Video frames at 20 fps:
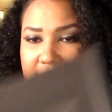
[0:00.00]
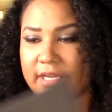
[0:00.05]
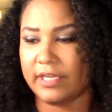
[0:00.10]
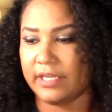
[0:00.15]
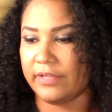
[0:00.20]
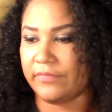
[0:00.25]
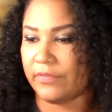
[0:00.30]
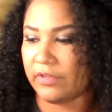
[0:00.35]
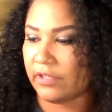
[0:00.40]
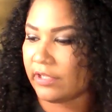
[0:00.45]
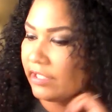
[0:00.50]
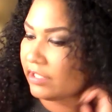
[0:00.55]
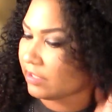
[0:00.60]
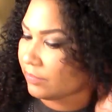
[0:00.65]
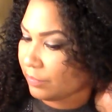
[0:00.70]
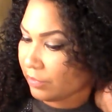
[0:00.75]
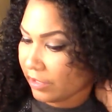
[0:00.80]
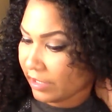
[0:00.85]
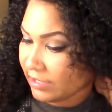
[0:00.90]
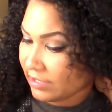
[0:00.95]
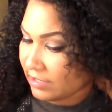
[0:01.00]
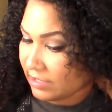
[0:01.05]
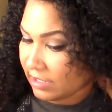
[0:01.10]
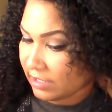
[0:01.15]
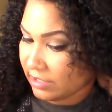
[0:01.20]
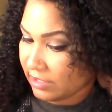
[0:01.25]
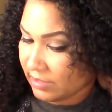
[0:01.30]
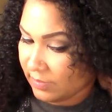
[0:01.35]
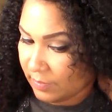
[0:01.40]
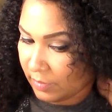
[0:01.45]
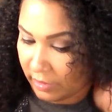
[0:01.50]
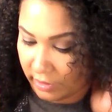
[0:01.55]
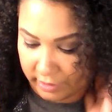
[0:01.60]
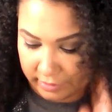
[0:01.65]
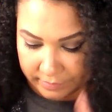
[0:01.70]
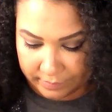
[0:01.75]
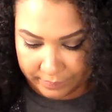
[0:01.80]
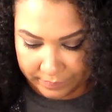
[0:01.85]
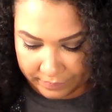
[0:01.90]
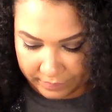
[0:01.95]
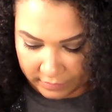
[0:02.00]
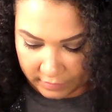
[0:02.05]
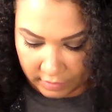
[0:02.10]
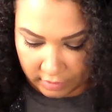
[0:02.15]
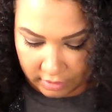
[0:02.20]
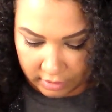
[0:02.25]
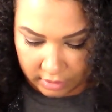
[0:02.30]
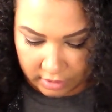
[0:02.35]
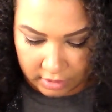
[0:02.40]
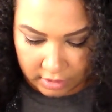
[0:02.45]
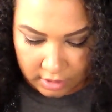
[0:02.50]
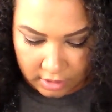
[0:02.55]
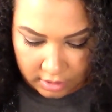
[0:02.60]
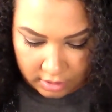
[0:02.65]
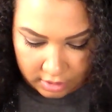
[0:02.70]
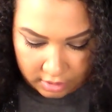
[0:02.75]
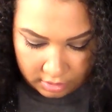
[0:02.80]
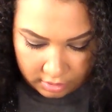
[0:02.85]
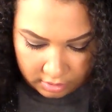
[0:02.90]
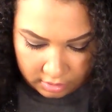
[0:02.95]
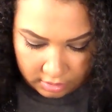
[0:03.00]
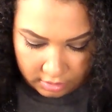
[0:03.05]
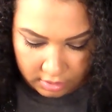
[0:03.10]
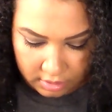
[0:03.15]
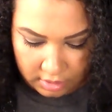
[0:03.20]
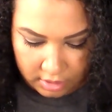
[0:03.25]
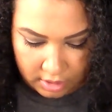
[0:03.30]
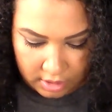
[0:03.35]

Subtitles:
I didn't even look at the prices. I just bought them.